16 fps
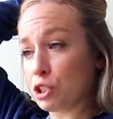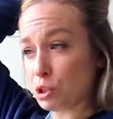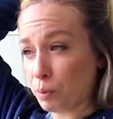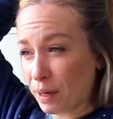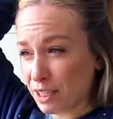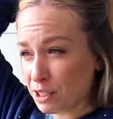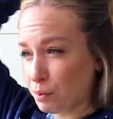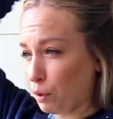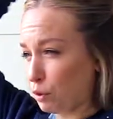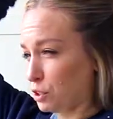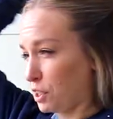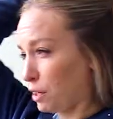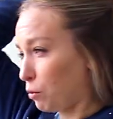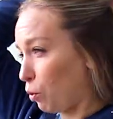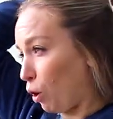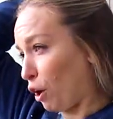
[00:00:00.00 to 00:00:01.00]
sweat is
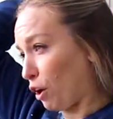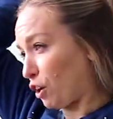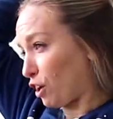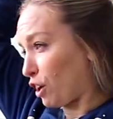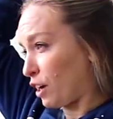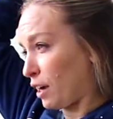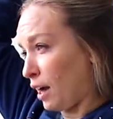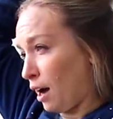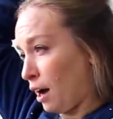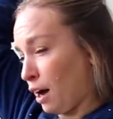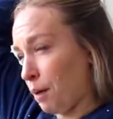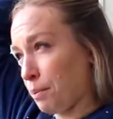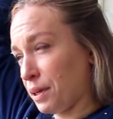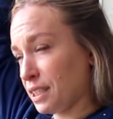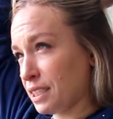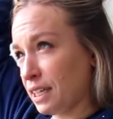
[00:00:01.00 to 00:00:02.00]
mostly water,
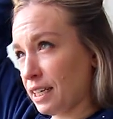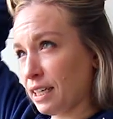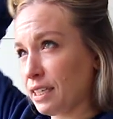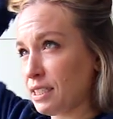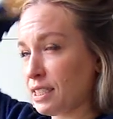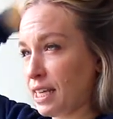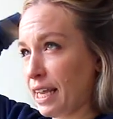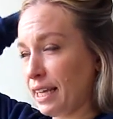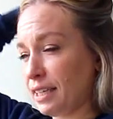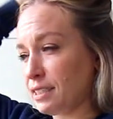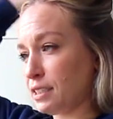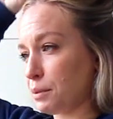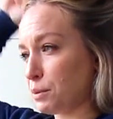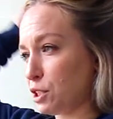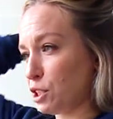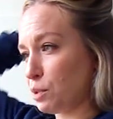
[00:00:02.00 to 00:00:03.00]
but it's gonna contain
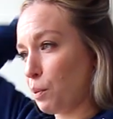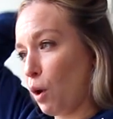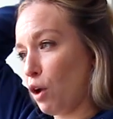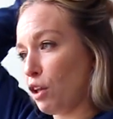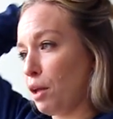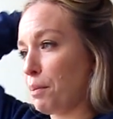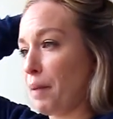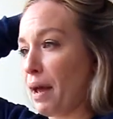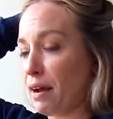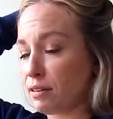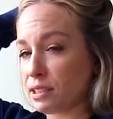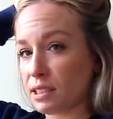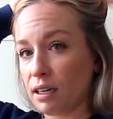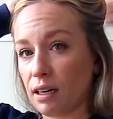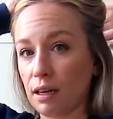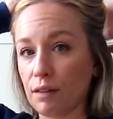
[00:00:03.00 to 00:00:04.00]
some small
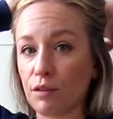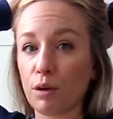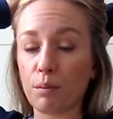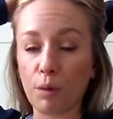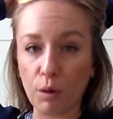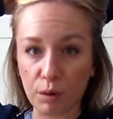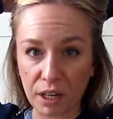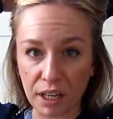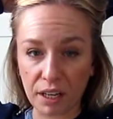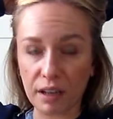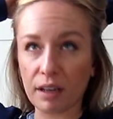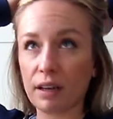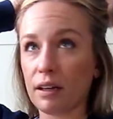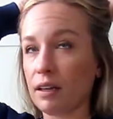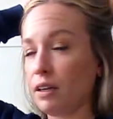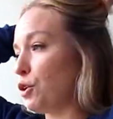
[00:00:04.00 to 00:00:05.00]
amounts of
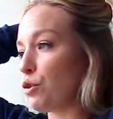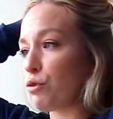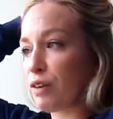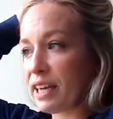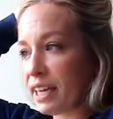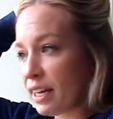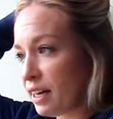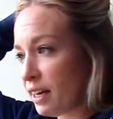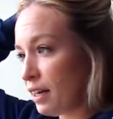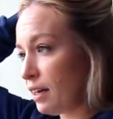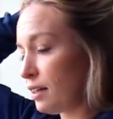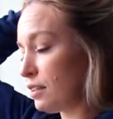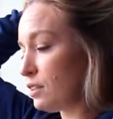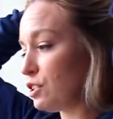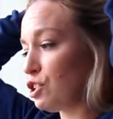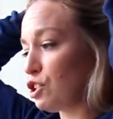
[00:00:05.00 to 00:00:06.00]
ammonia,
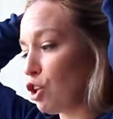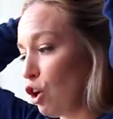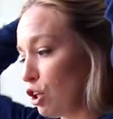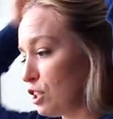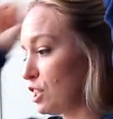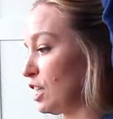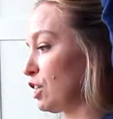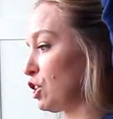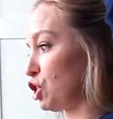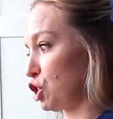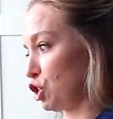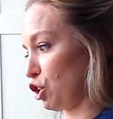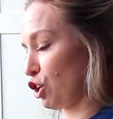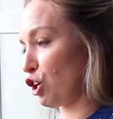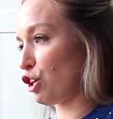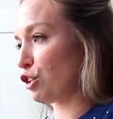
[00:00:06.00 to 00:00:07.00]
urea, salts, and
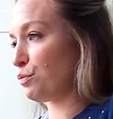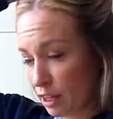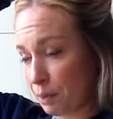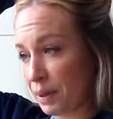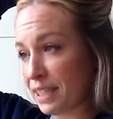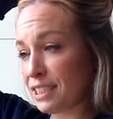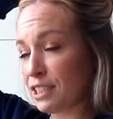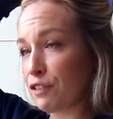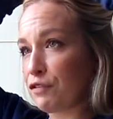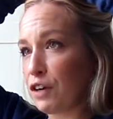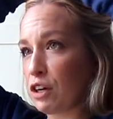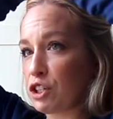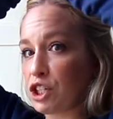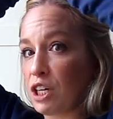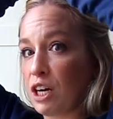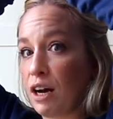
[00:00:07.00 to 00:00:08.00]
sugar. And the basic
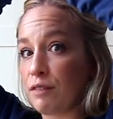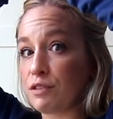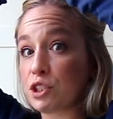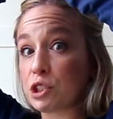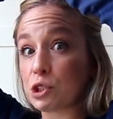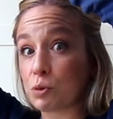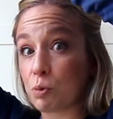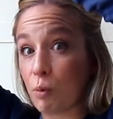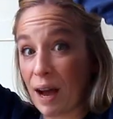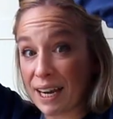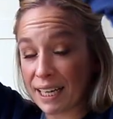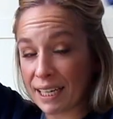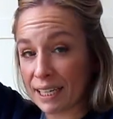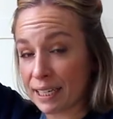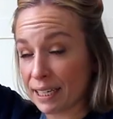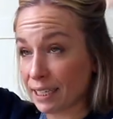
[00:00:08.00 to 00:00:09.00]
function of
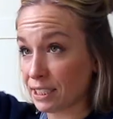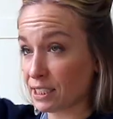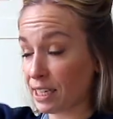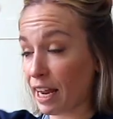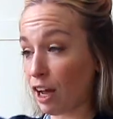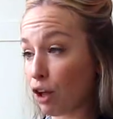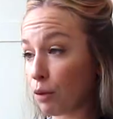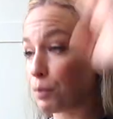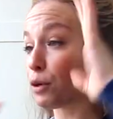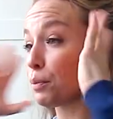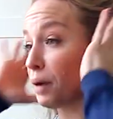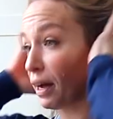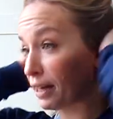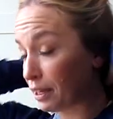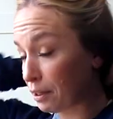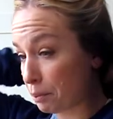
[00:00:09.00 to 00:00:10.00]
sweating is to help your
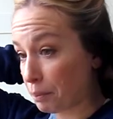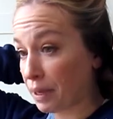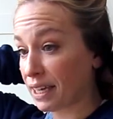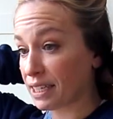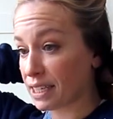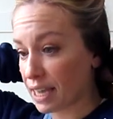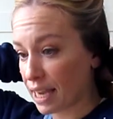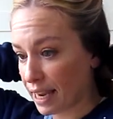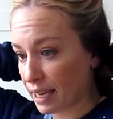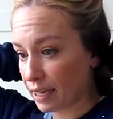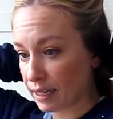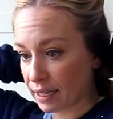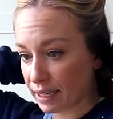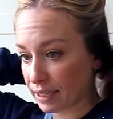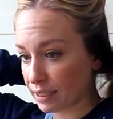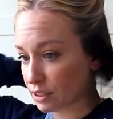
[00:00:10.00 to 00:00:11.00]
body
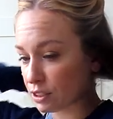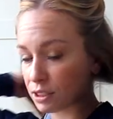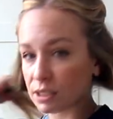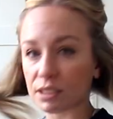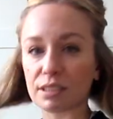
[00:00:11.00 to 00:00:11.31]
maintain its